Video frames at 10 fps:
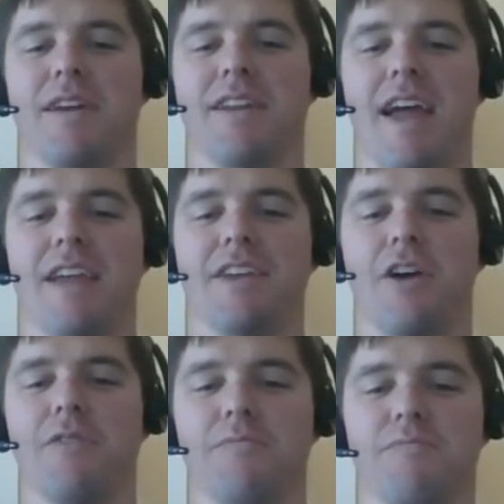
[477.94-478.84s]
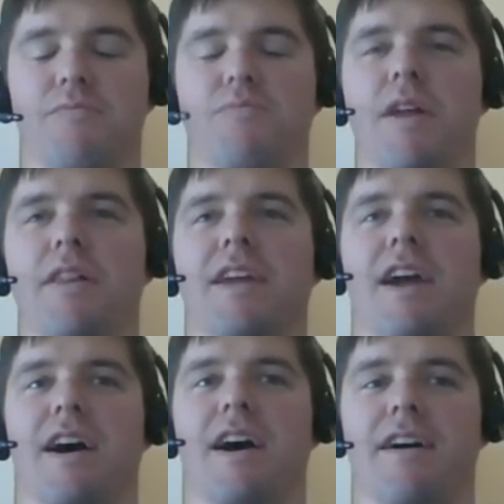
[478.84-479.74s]
you know, really
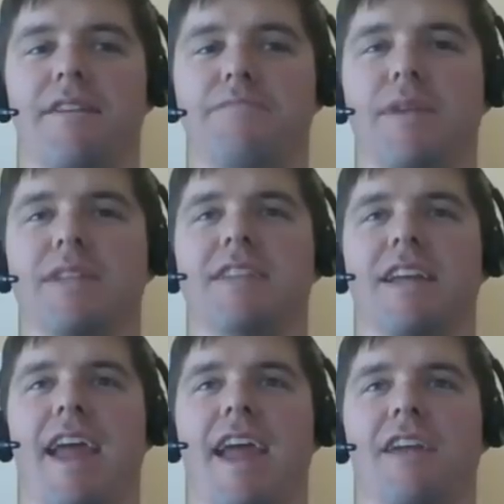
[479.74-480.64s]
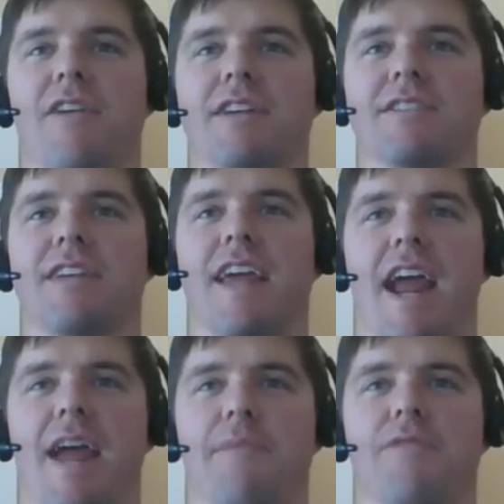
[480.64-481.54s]
been seeing analytics get
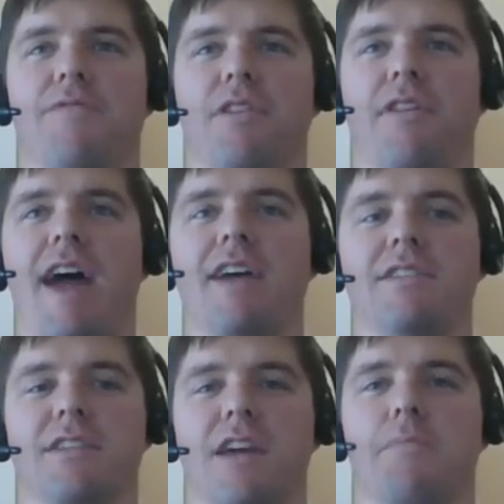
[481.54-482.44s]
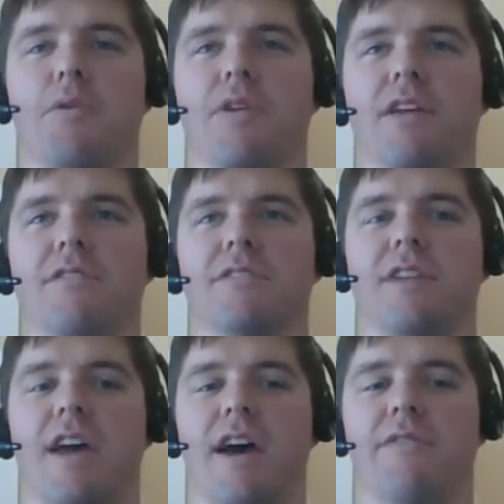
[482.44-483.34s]
hammered for the last couple of years
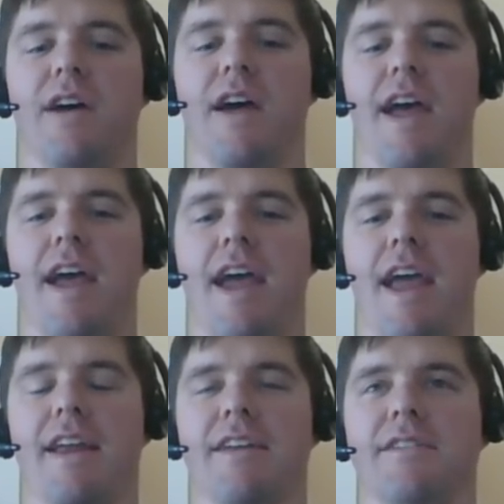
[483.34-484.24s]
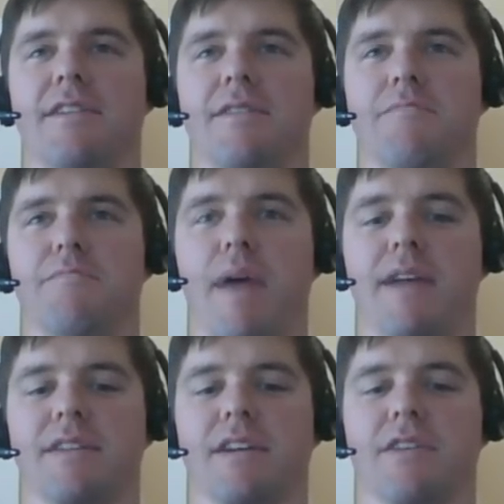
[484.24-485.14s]
now. And
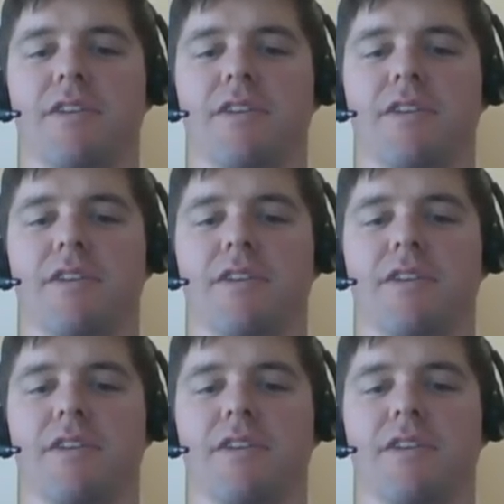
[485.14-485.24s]
basically,